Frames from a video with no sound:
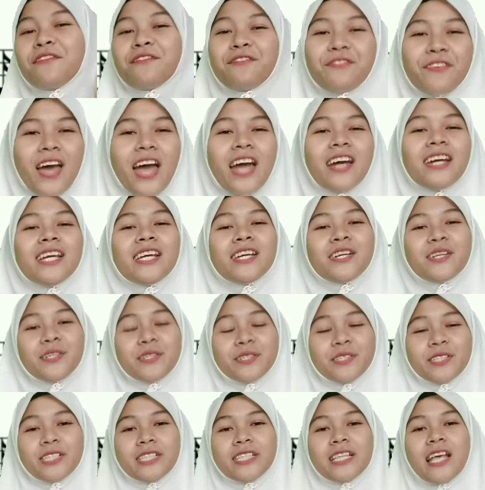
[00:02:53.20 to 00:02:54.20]
Very
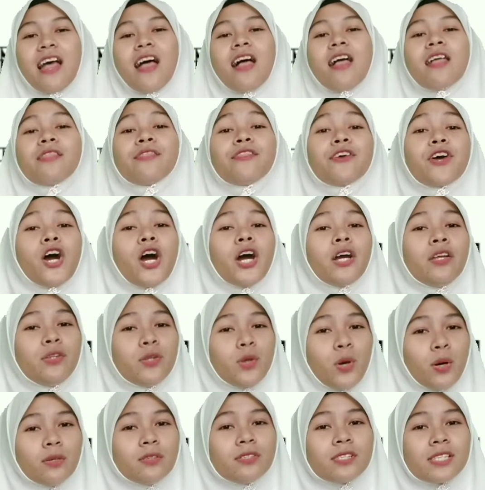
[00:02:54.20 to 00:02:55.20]
good. There are
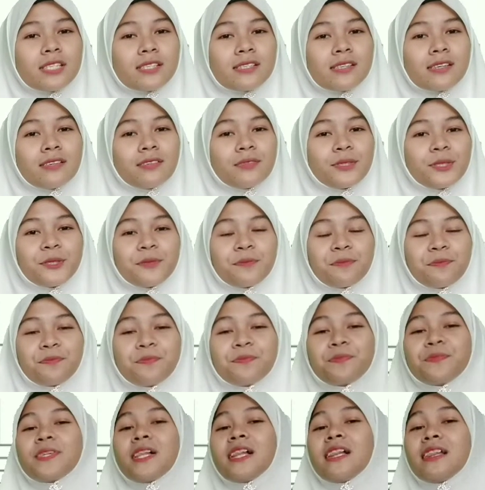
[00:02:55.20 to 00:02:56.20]
notes,
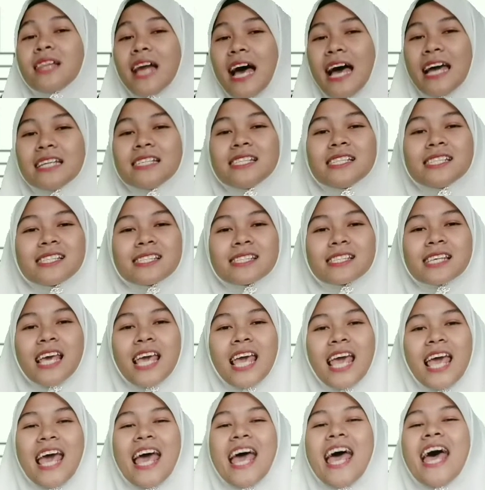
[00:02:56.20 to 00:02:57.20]
lines,
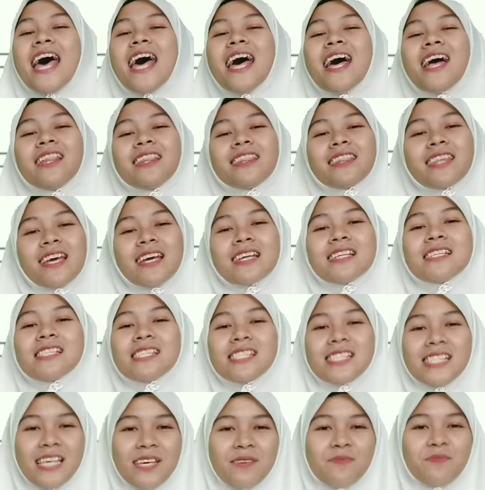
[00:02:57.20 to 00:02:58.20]
and
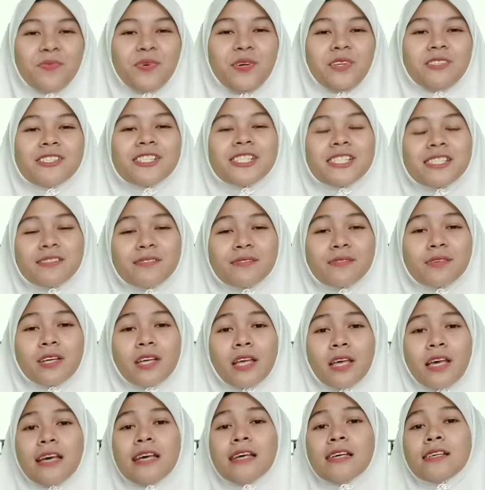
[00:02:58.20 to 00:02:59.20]
symbols.
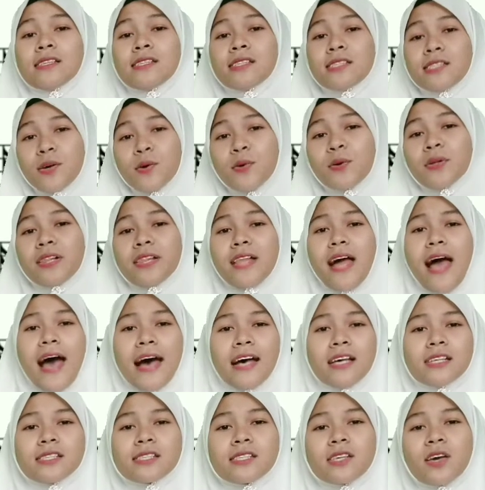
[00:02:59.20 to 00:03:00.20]
So
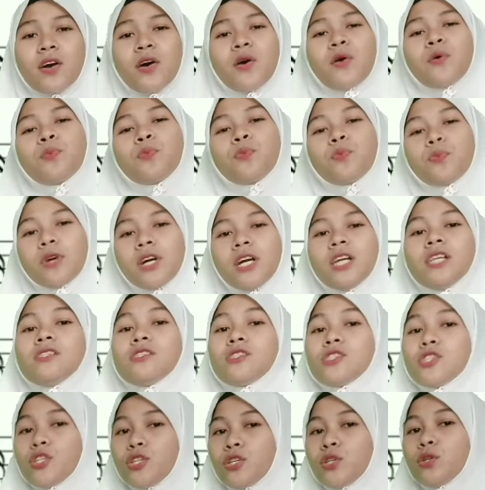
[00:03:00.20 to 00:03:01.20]
class, where
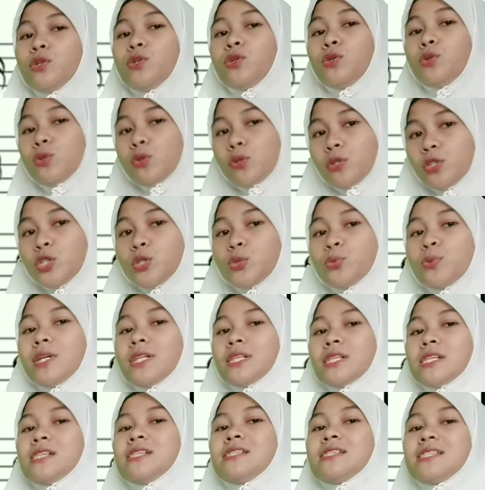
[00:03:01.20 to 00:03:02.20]
do you
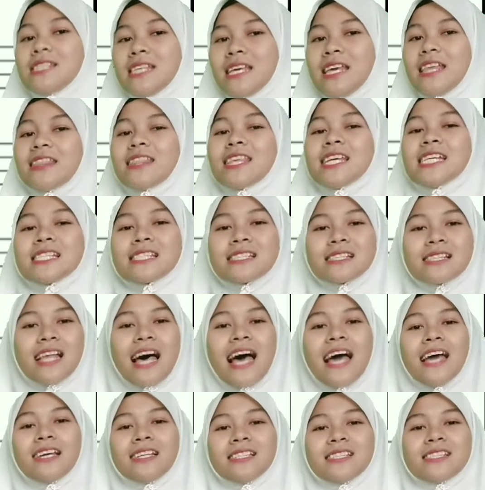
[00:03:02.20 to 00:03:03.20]
usually see these
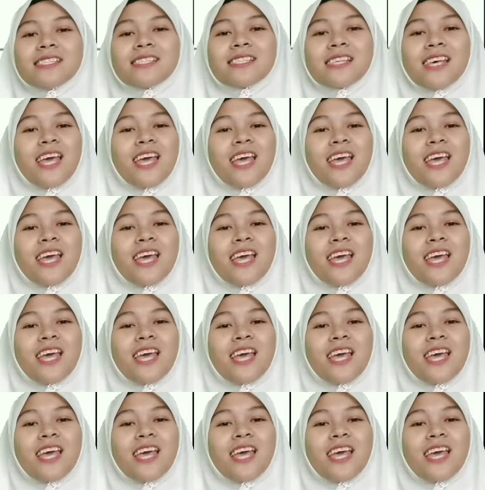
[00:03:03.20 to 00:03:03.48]
lines,